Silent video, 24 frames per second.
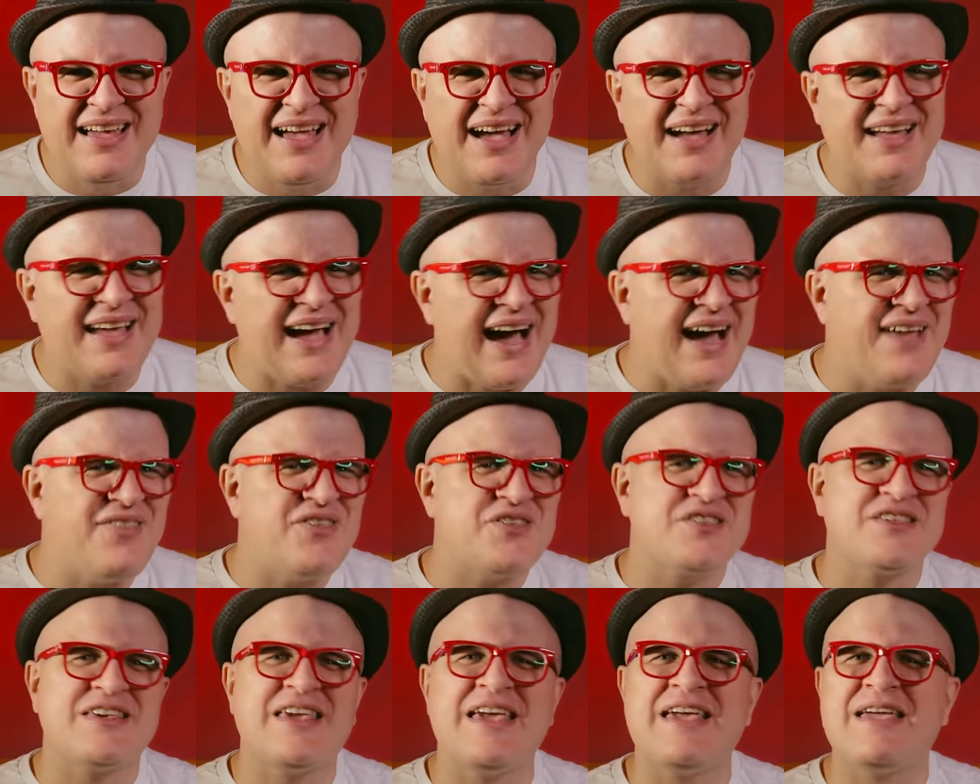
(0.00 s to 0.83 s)
A guy
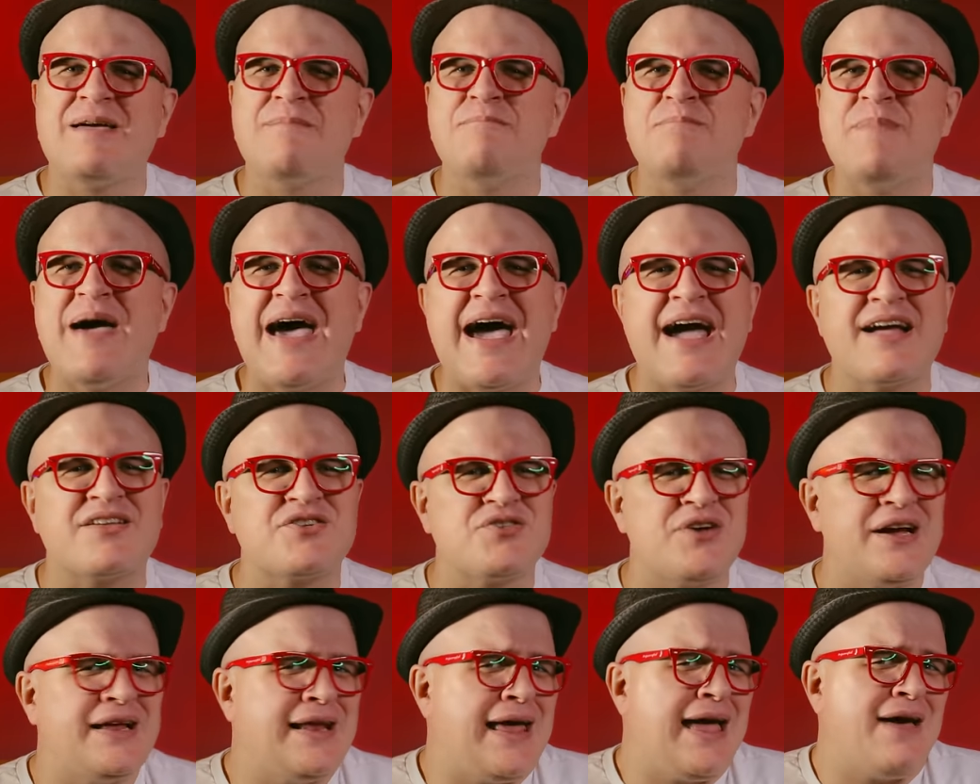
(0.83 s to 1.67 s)
that's kicking back,
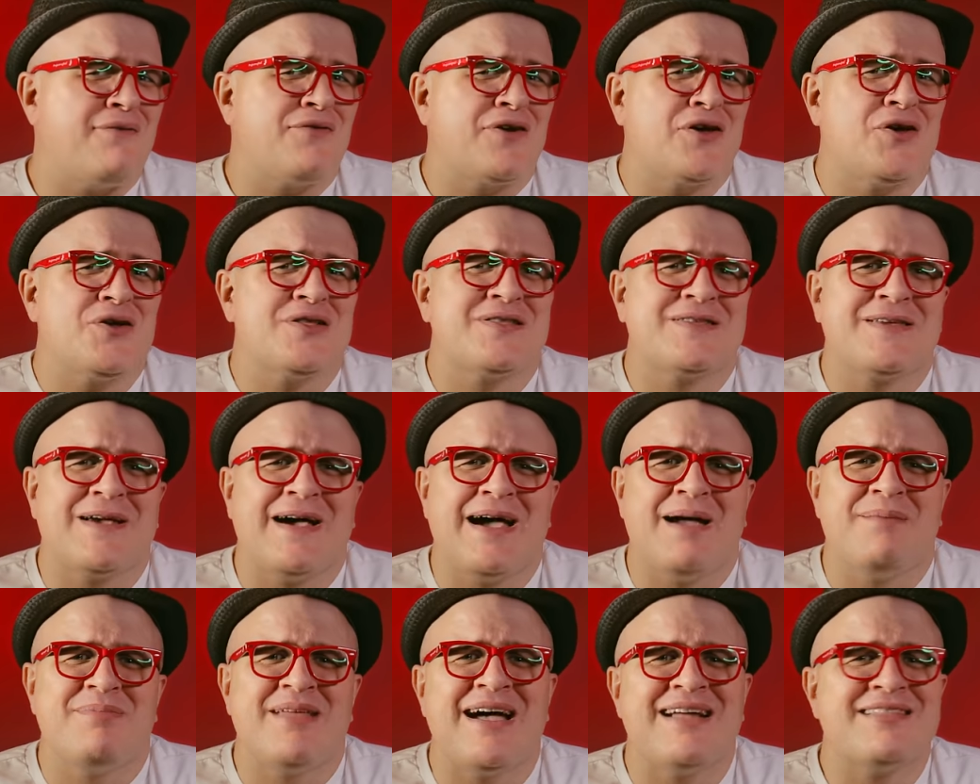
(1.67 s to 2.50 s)
trying to have a good
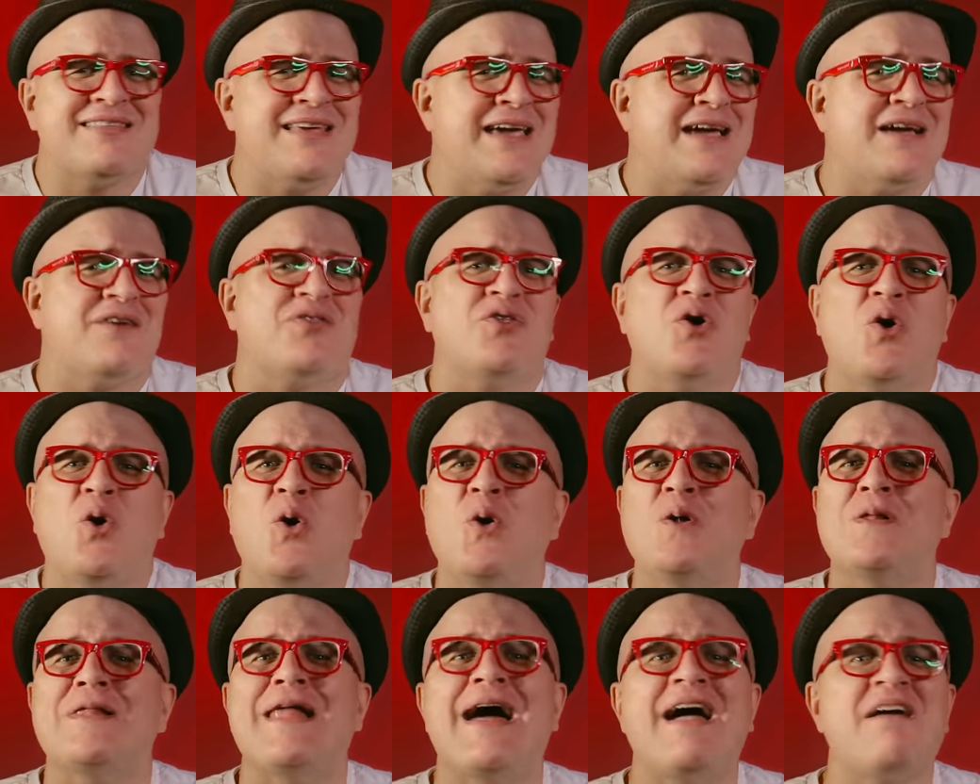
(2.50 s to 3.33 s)
time, not taking the
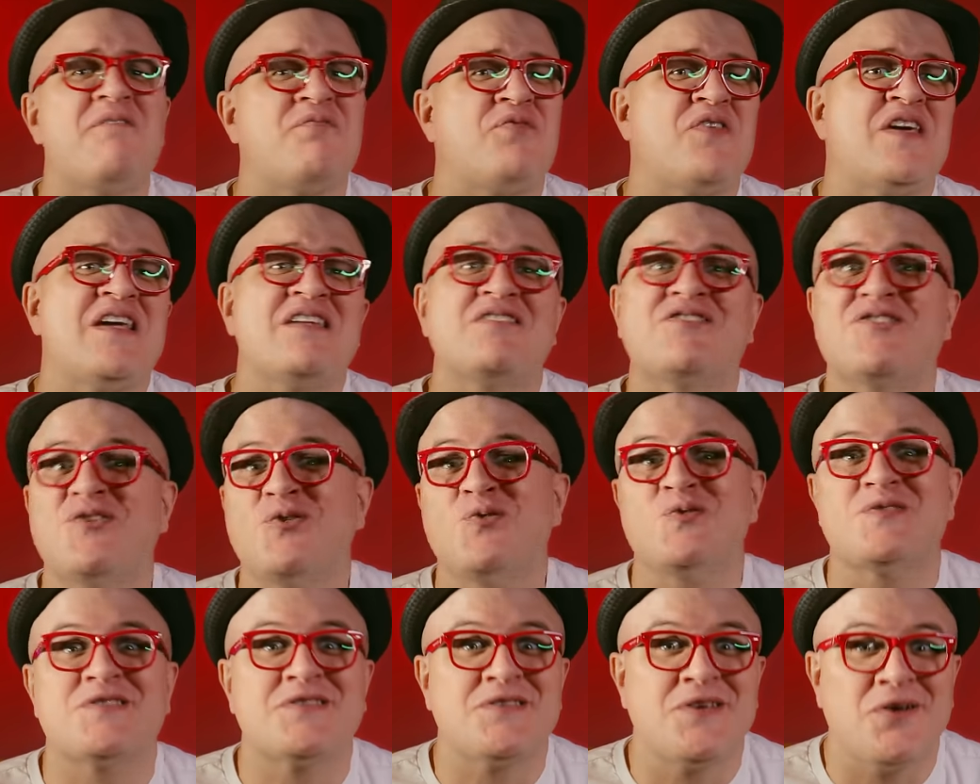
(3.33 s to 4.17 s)
whole life thing
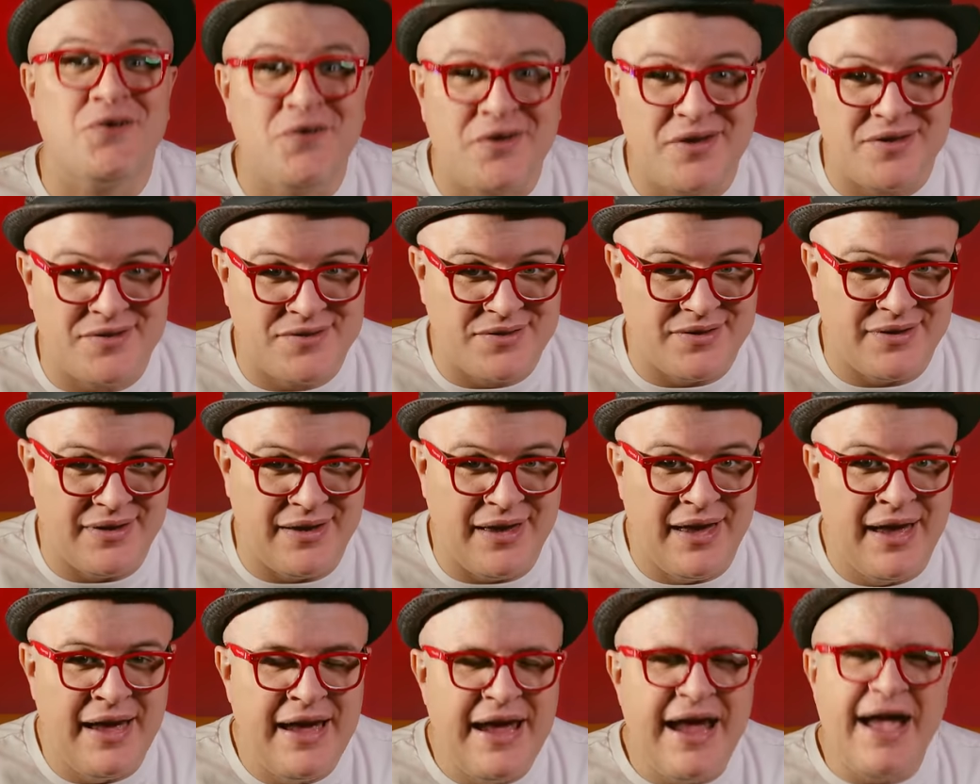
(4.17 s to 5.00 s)
too
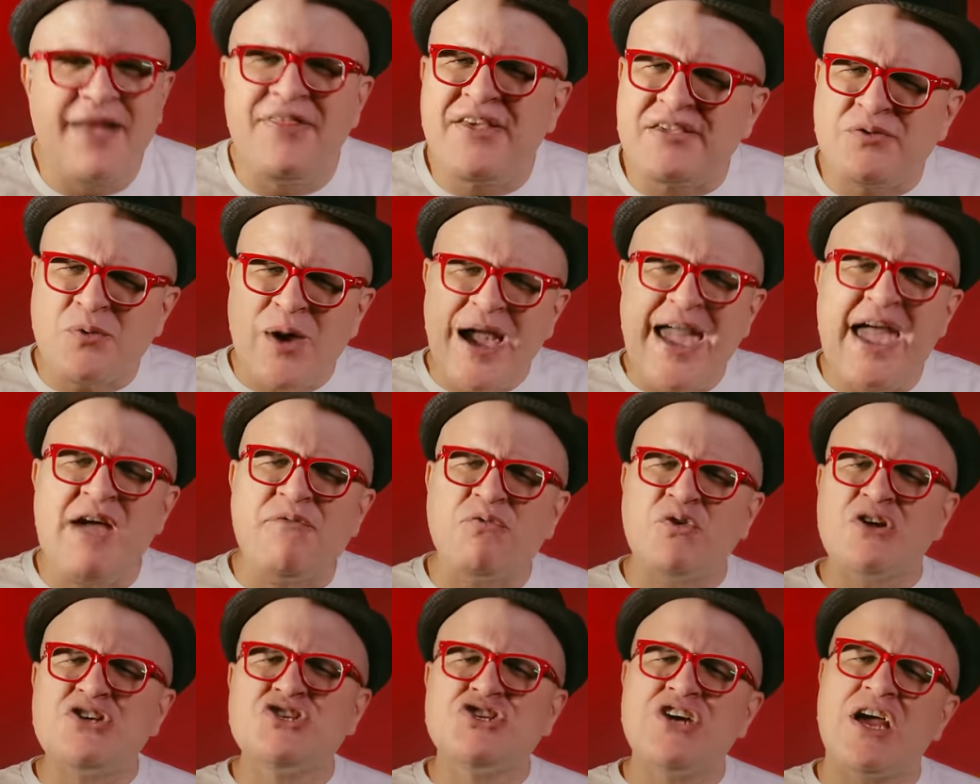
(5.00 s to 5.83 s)
seriously. And that's why
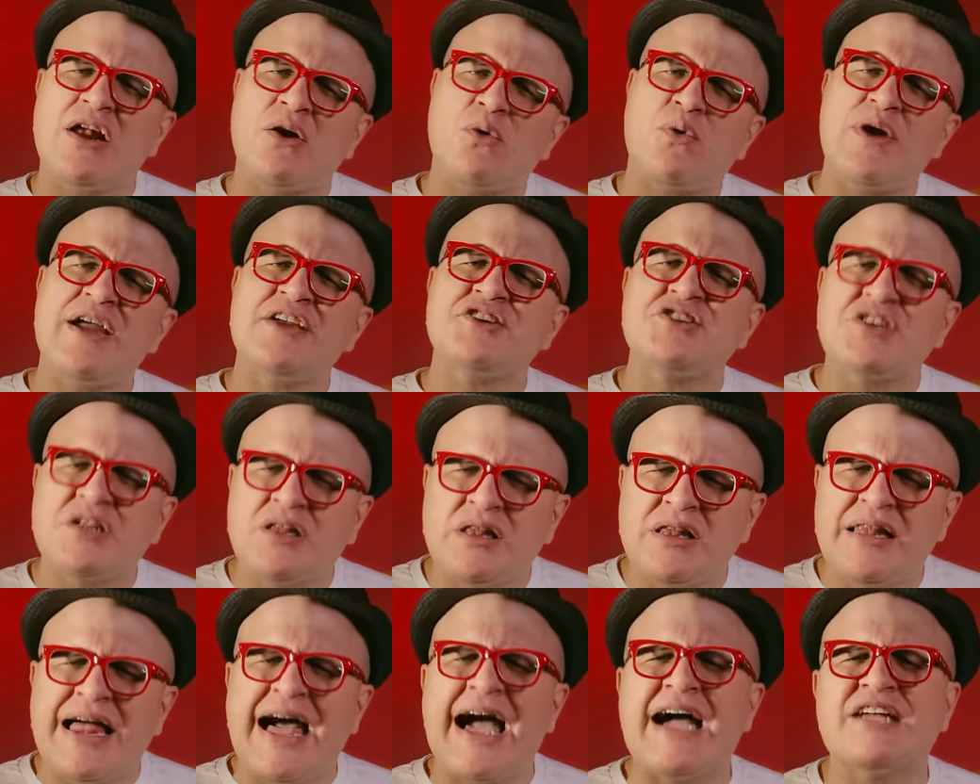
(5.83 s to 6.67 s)
every generation
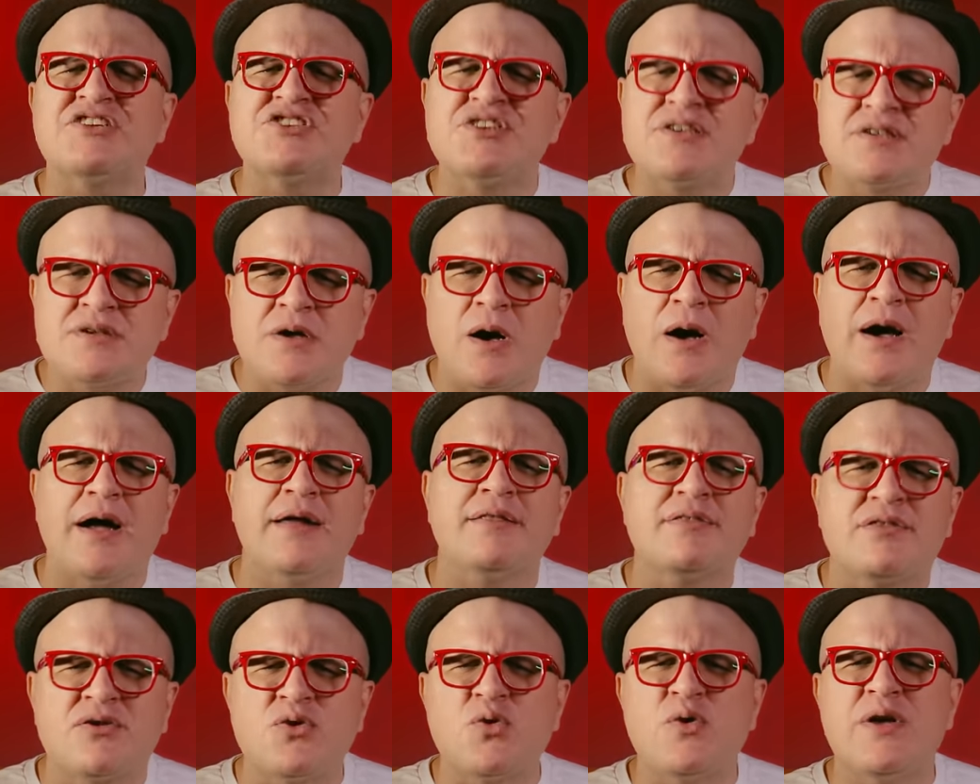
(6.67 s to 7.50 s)
latches
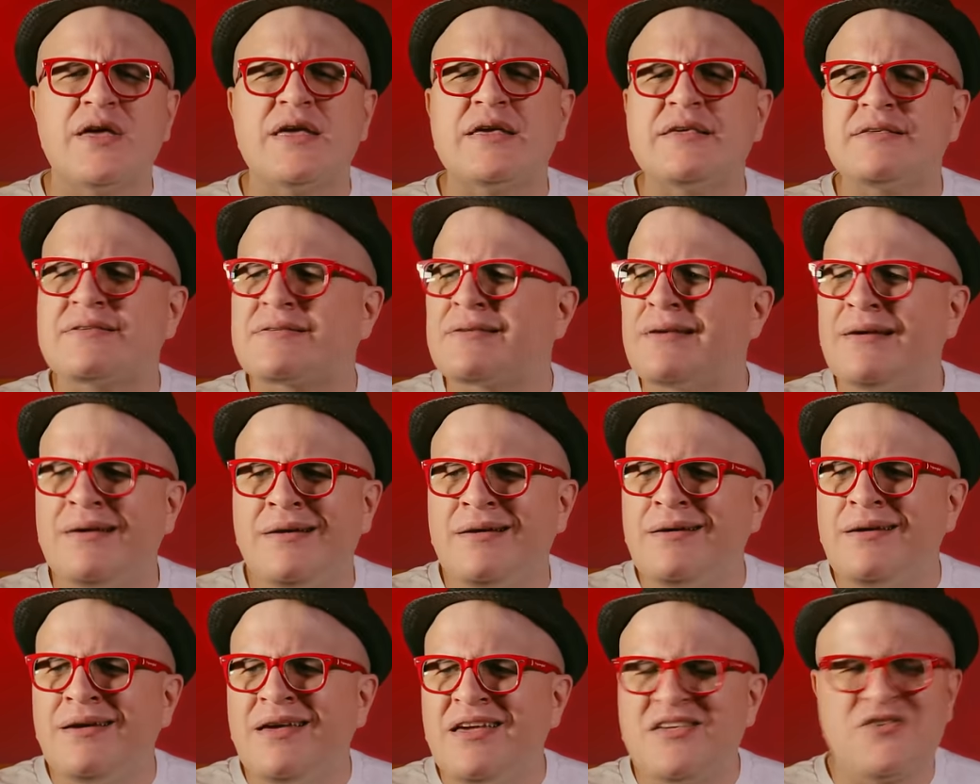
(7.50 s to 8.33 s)
onto his,
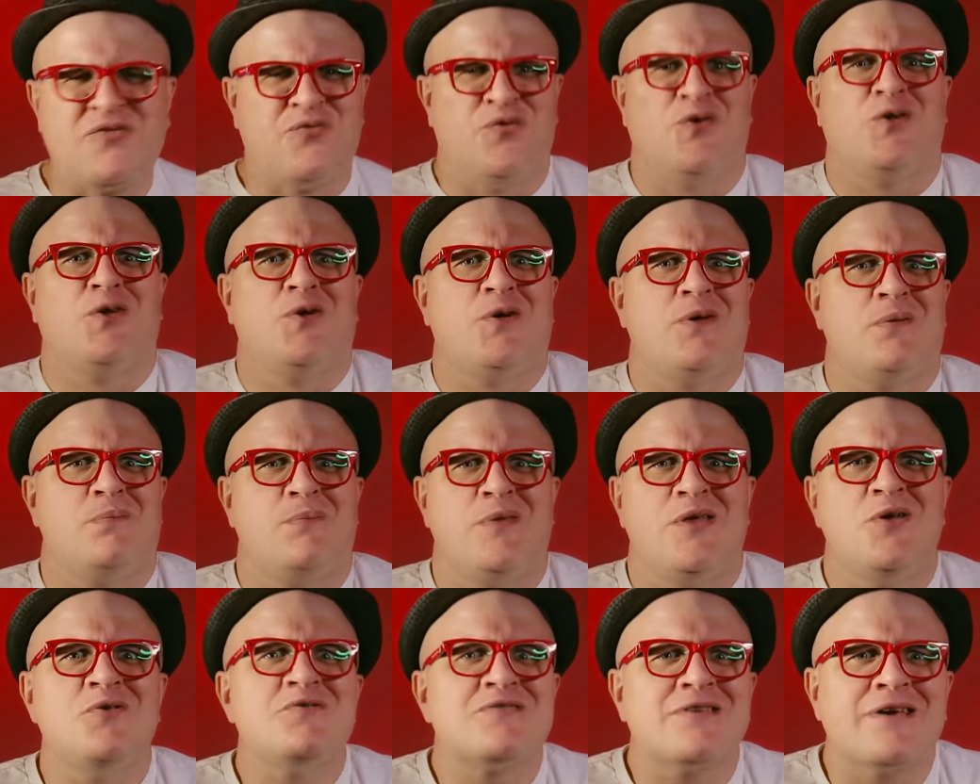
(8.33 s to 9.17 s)
his feel-good
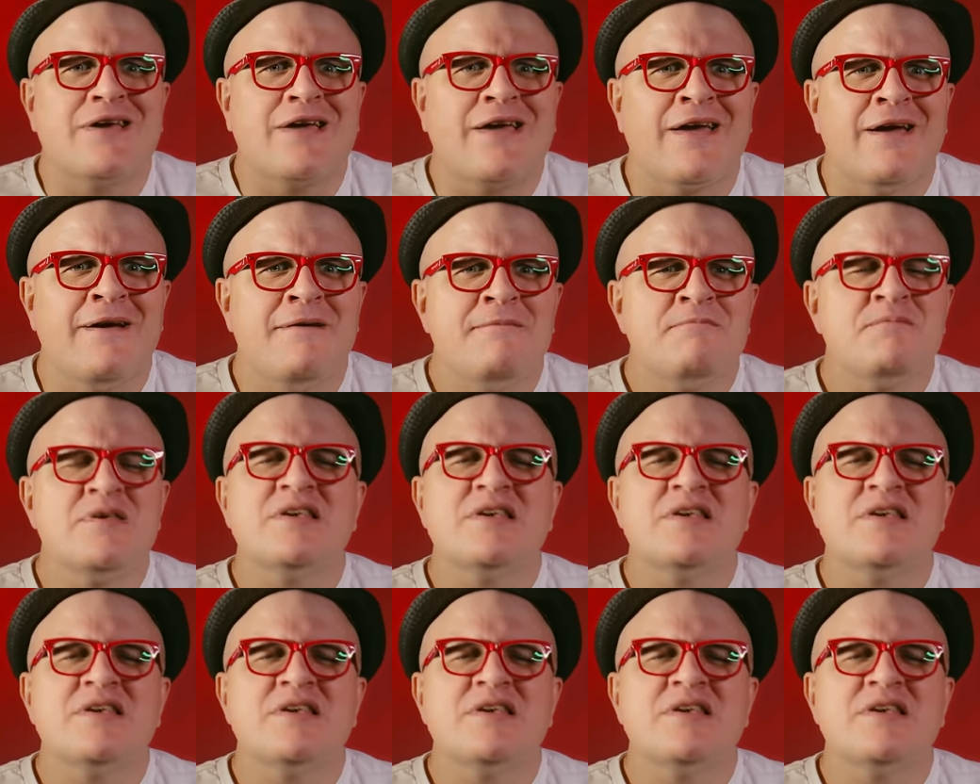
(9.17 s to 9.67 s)
music.